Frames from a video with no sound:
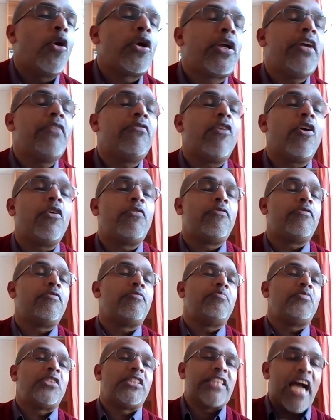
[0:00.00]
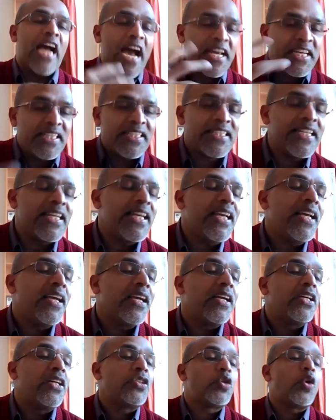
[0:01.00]
motive of charity
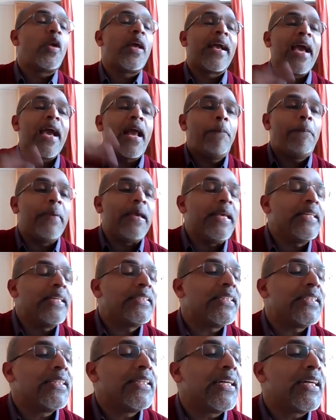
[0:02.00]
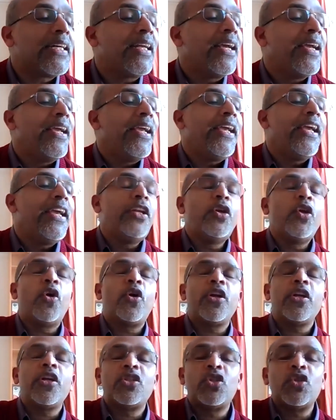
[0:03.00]
should help each other in
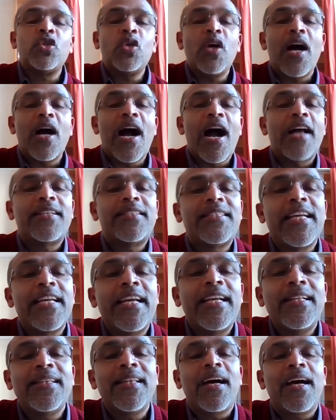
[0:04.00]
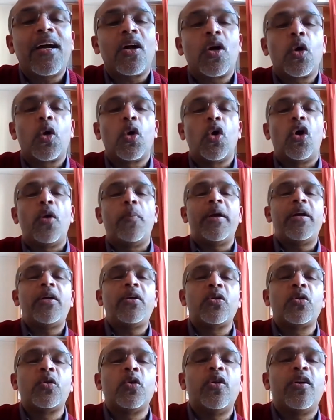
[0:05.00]
order to attain the common
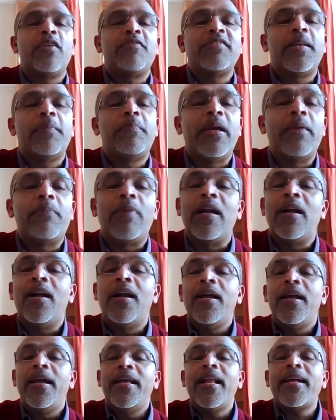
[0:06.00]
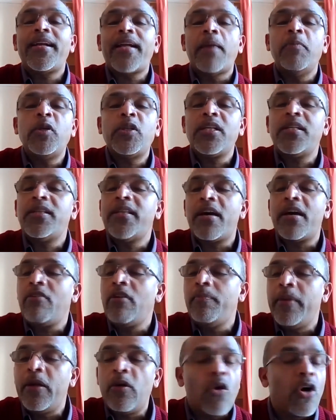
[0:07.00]
good of the people. In a community, there
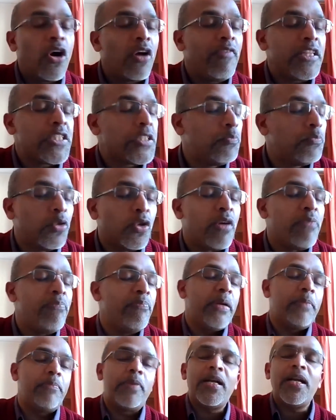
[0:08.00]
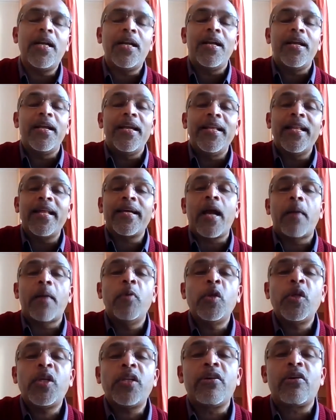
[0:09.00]
will be always poor people. In a
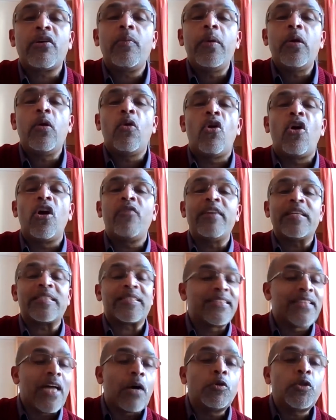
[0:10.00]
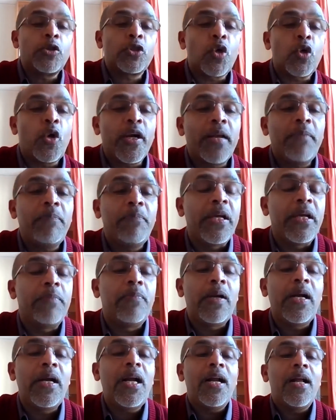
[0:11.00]
community, there will be always downtrodden
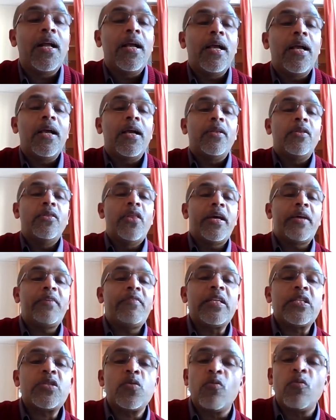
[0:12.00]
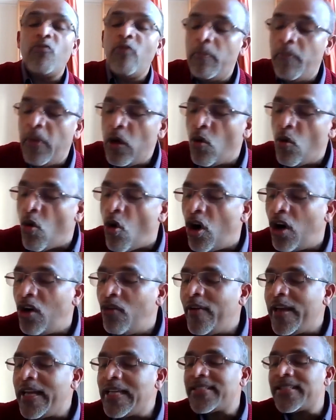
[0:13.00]
people. There is, will be
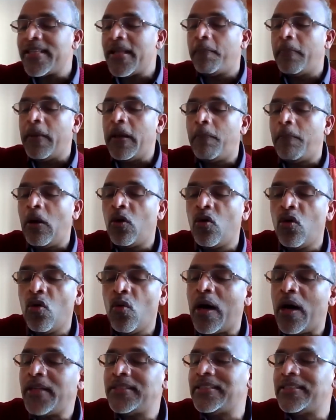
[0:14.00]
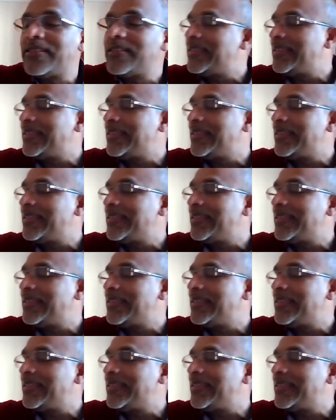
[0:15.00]
always the people who are